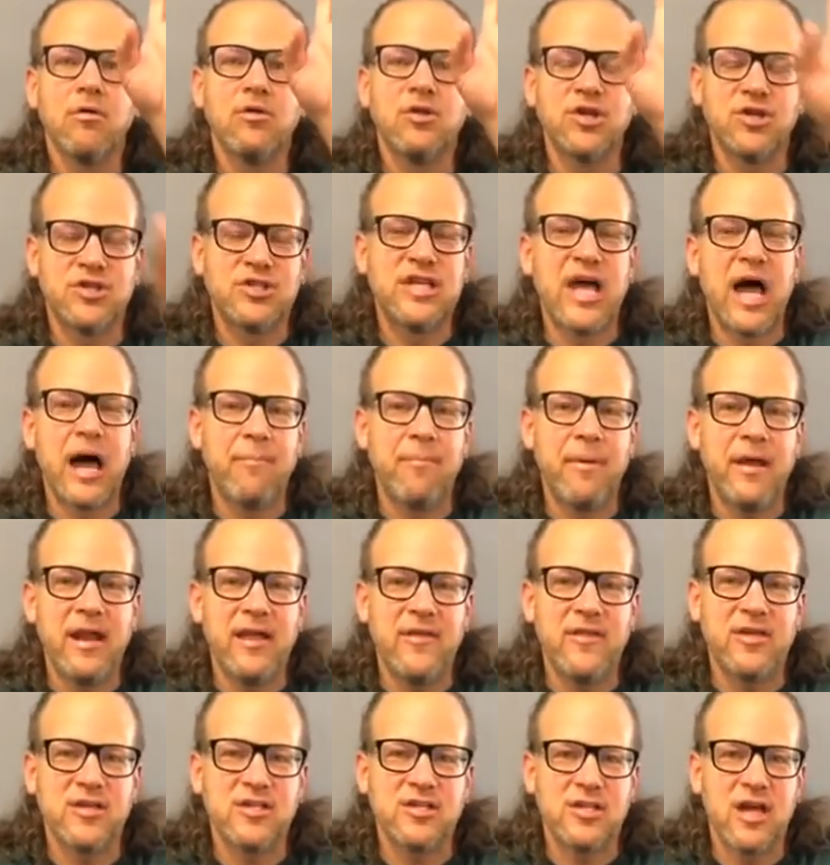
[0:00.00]
to stop any
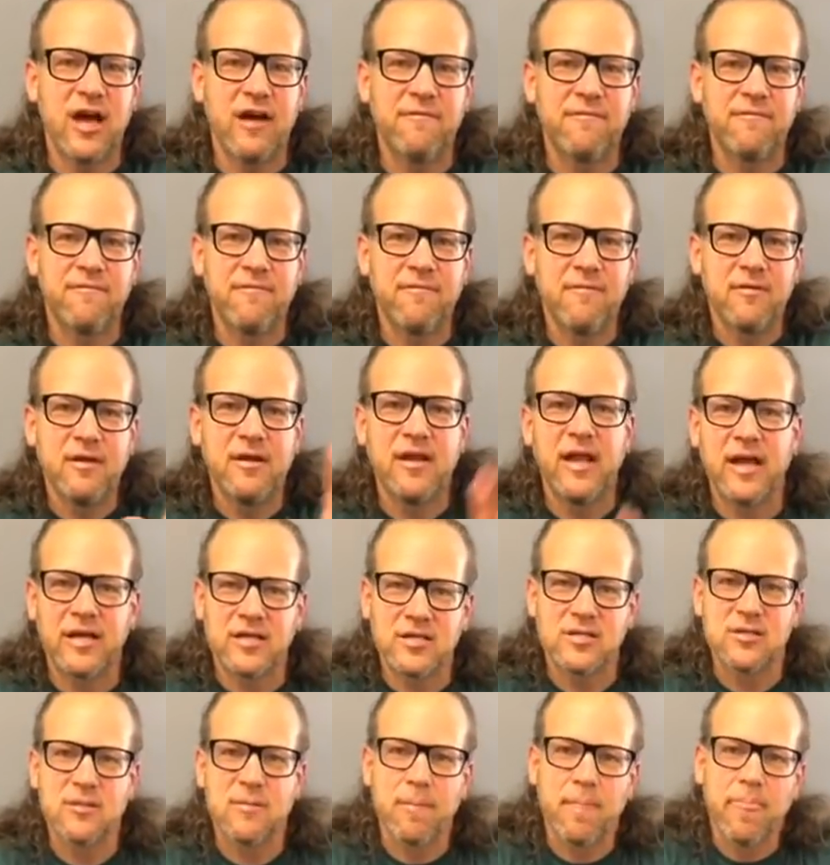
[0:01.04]
of this stuff.
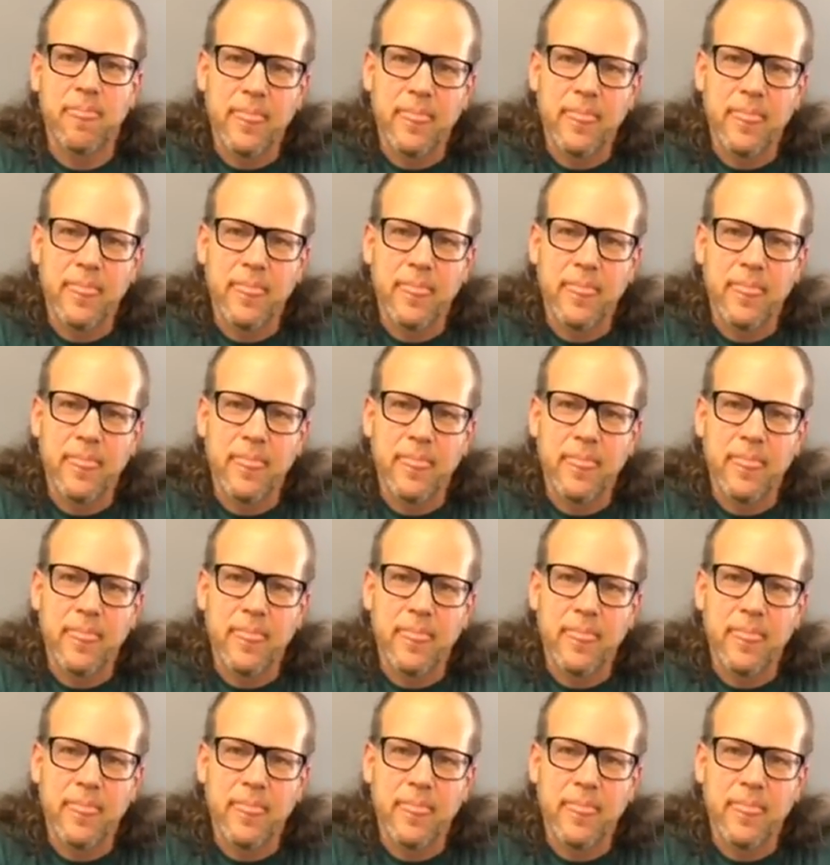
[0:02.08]
Next.